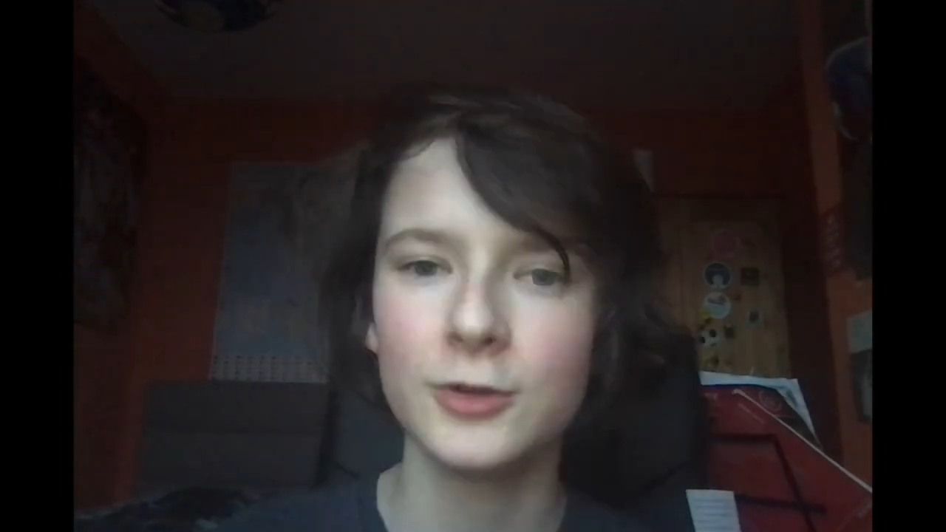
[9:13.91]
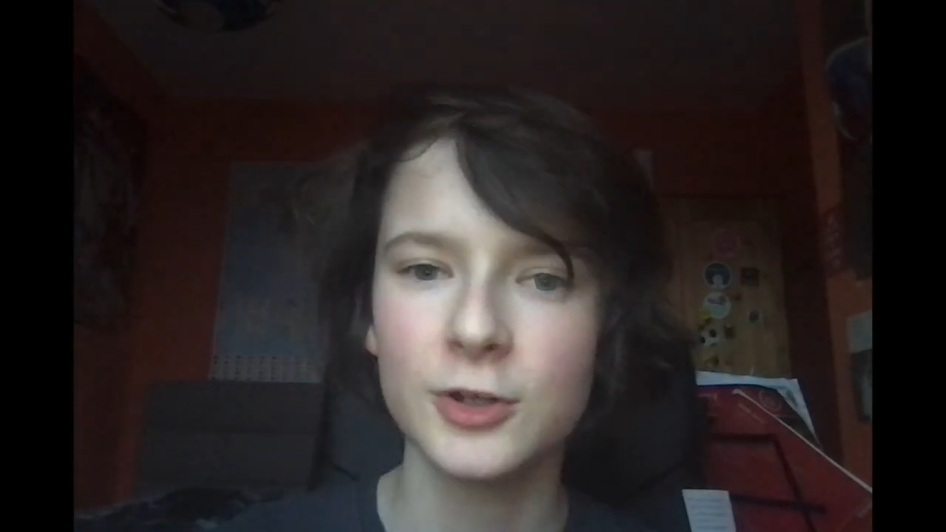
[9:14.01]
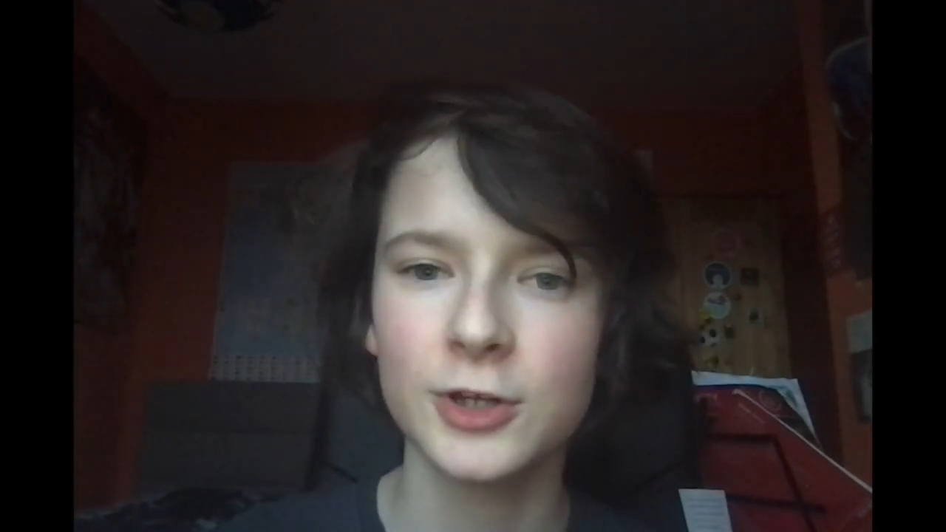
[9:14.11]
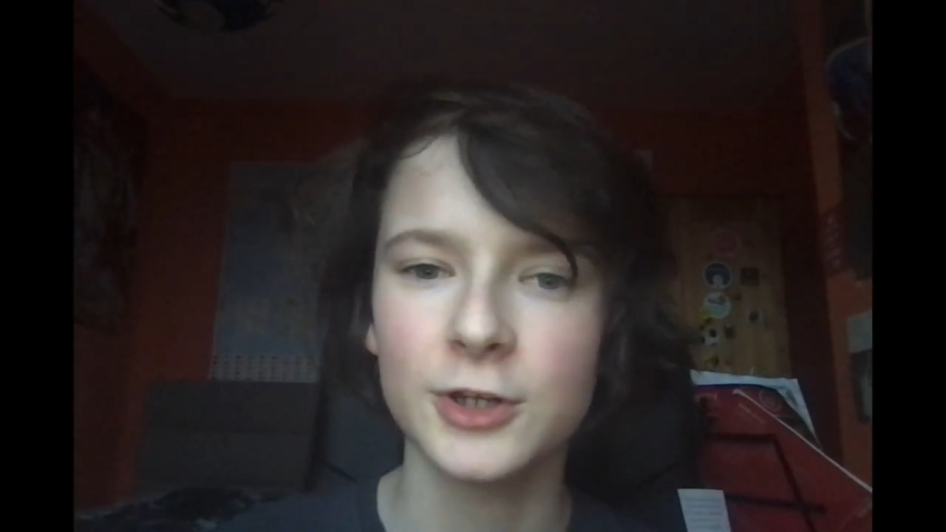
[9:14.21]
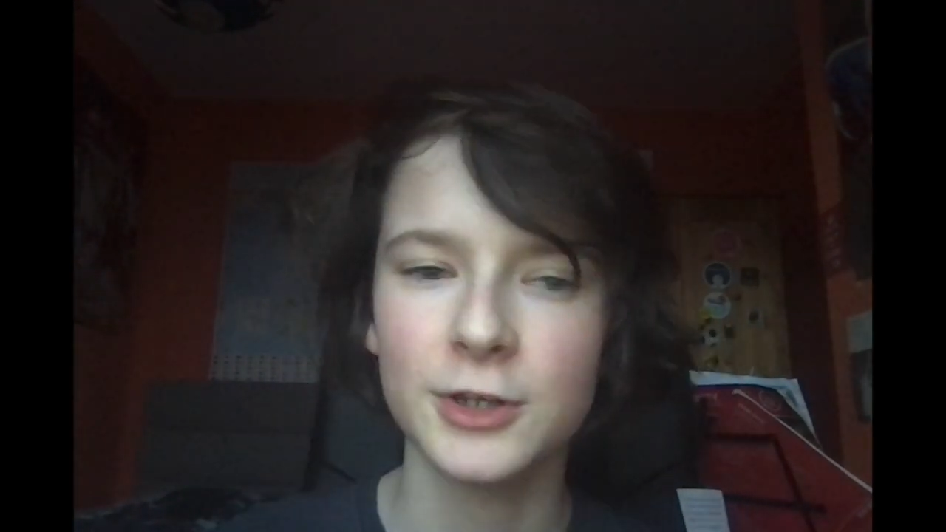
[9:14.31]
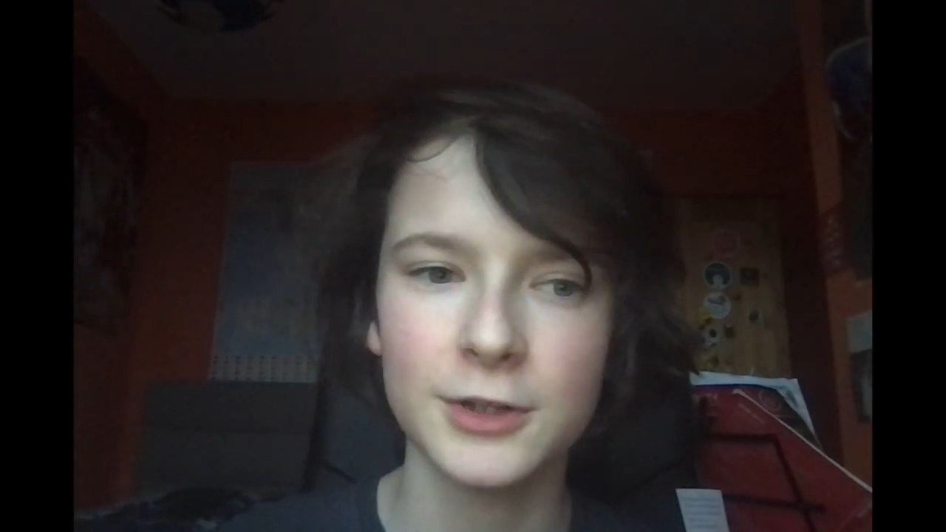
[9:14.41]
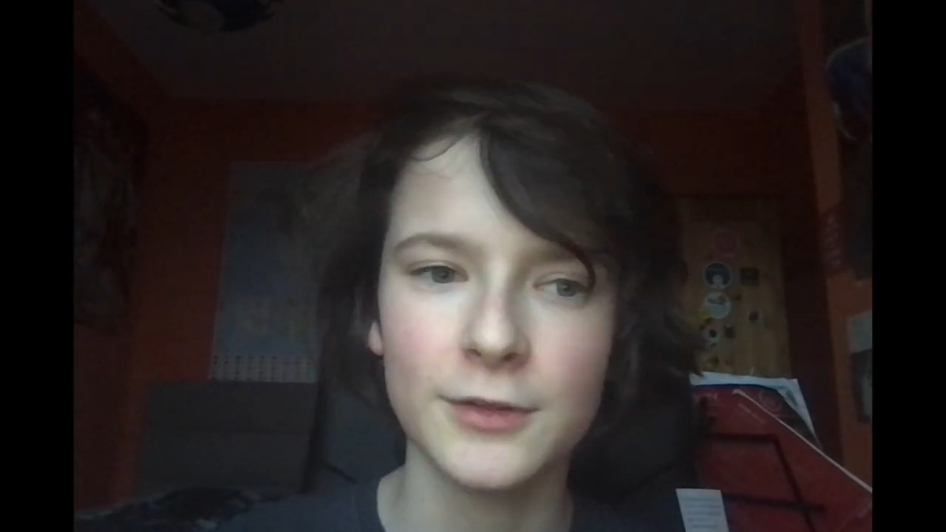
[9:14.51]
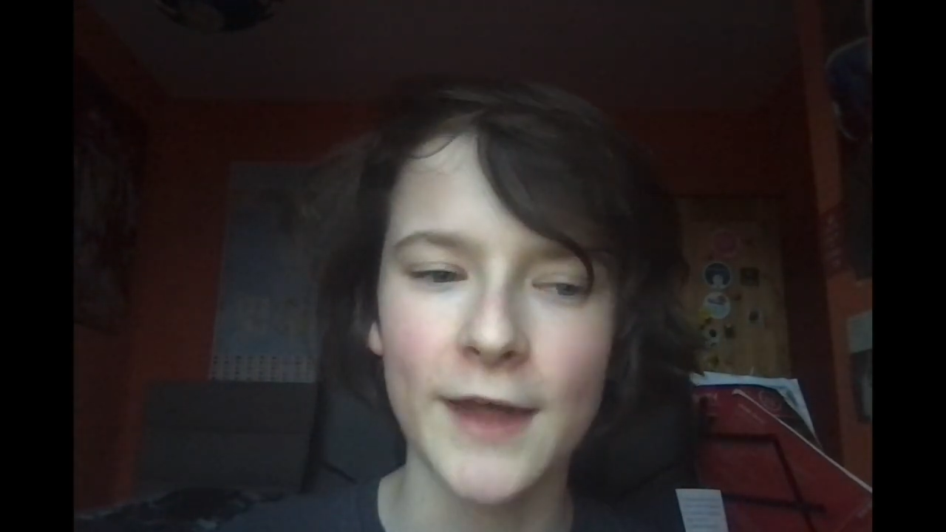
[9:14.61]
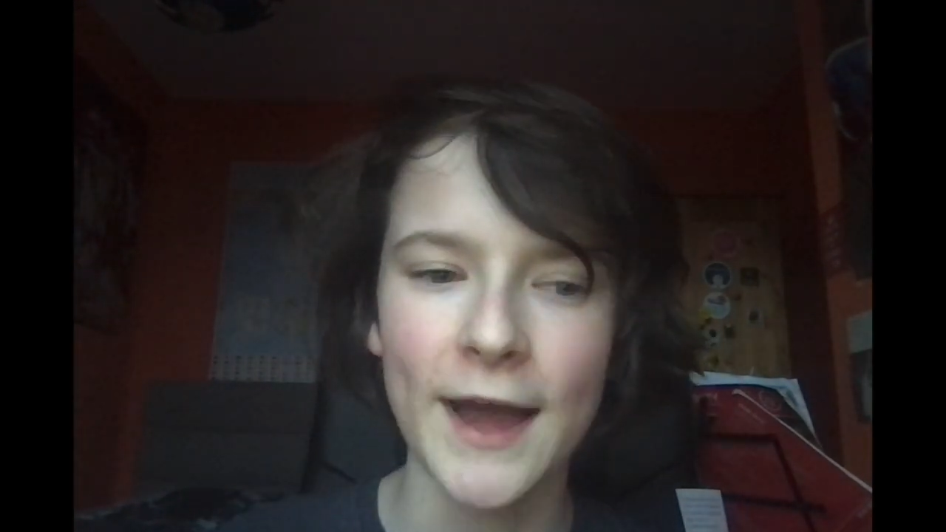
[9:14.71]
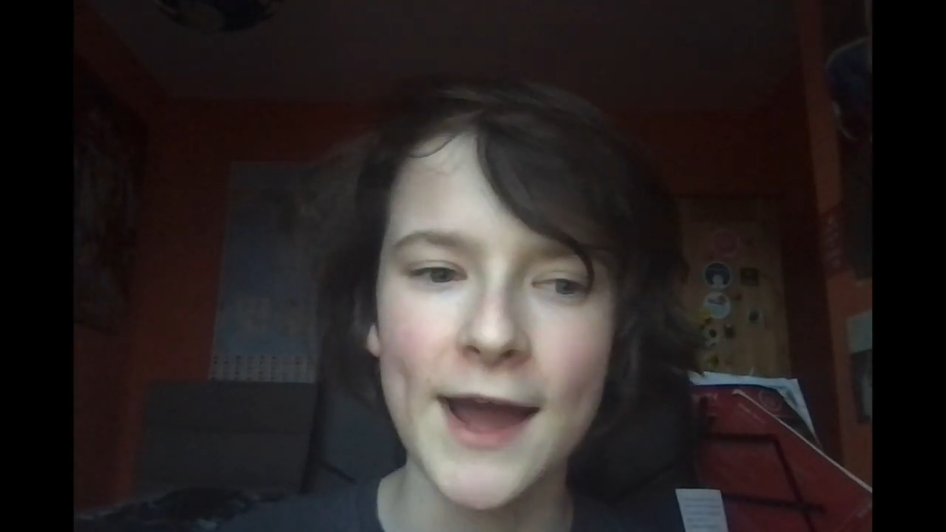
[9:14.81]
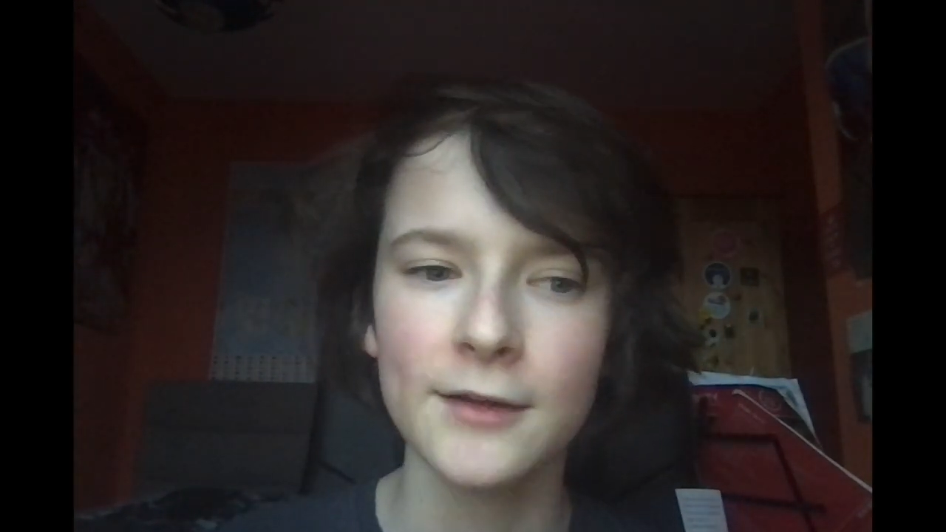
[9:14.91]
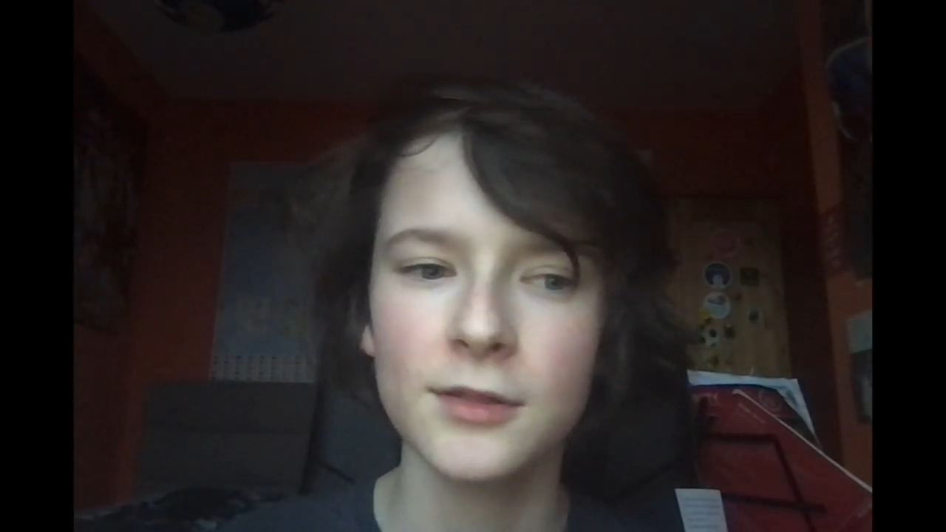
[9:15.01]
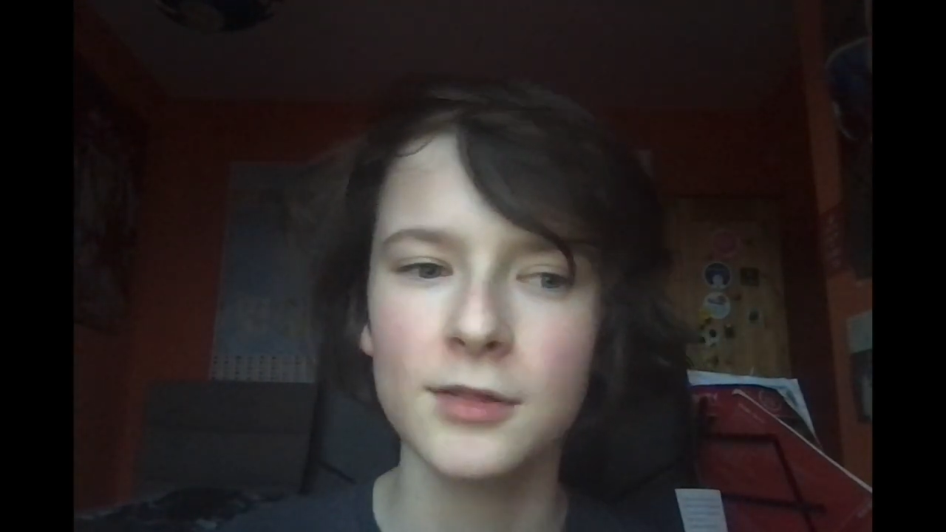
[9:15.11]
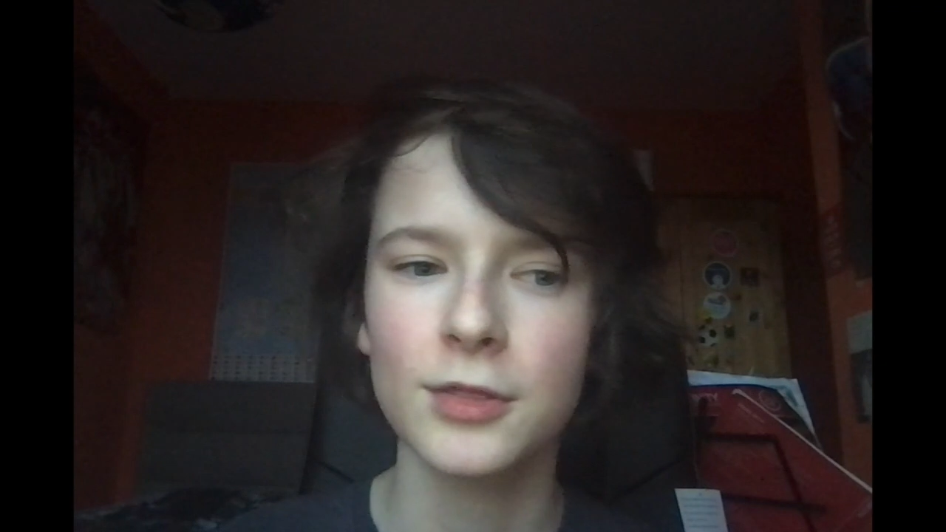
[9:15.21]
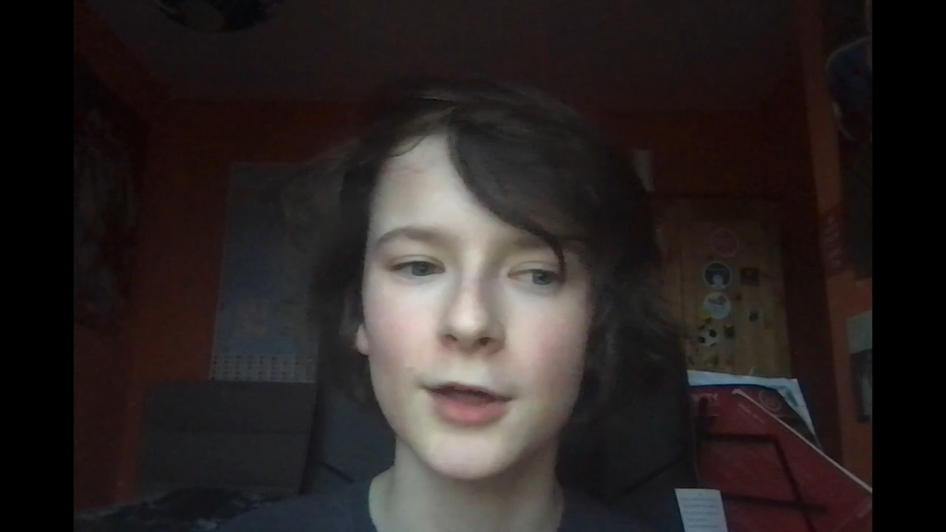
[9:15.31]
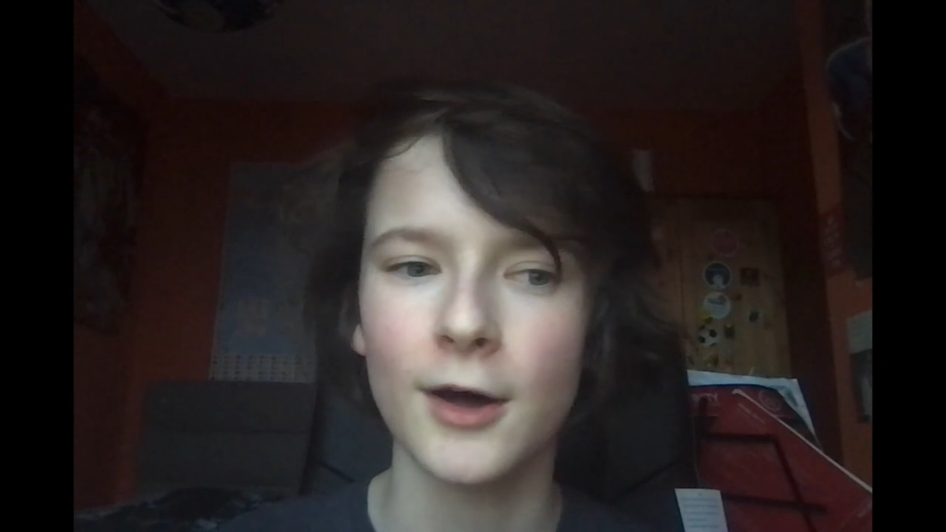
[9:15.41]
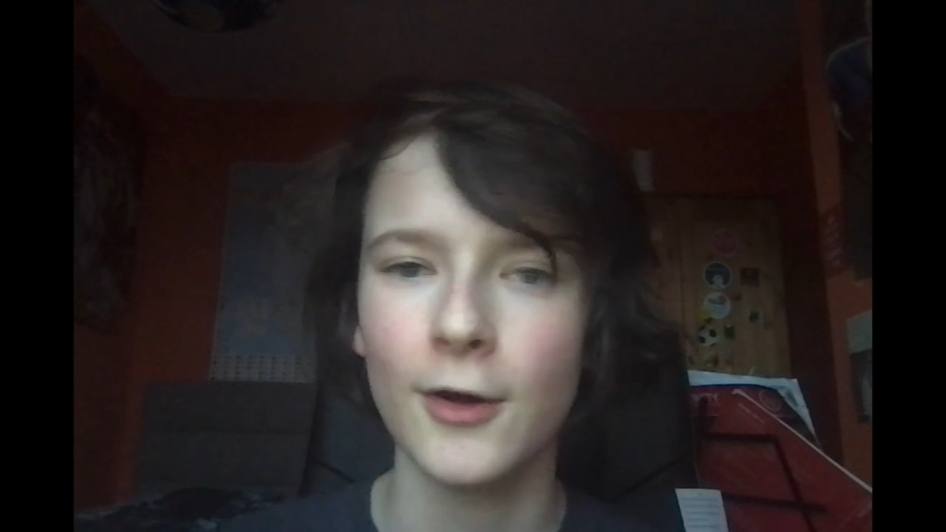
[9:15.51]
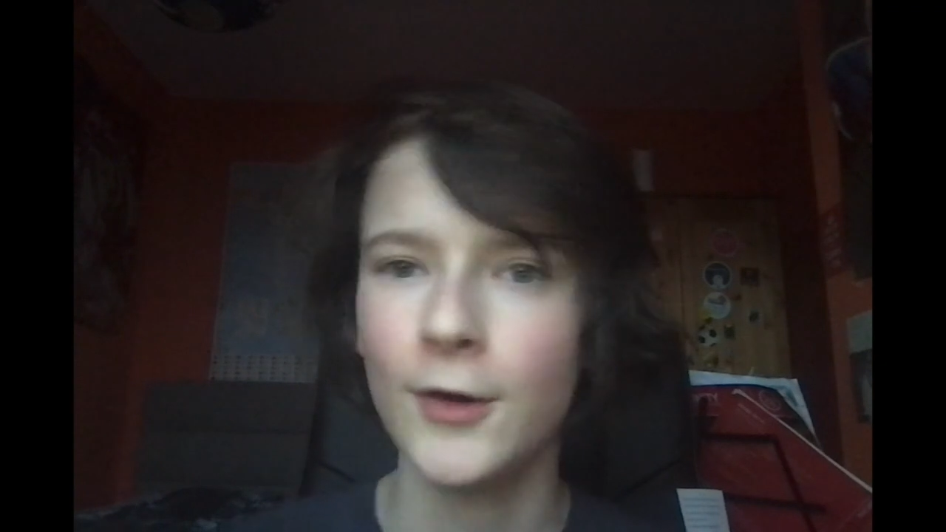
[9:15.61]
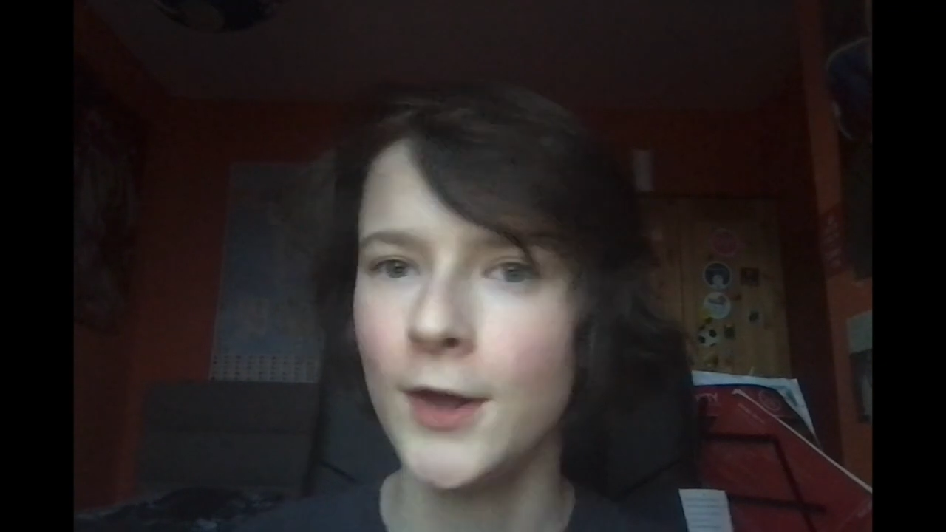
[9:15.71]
you can do that. So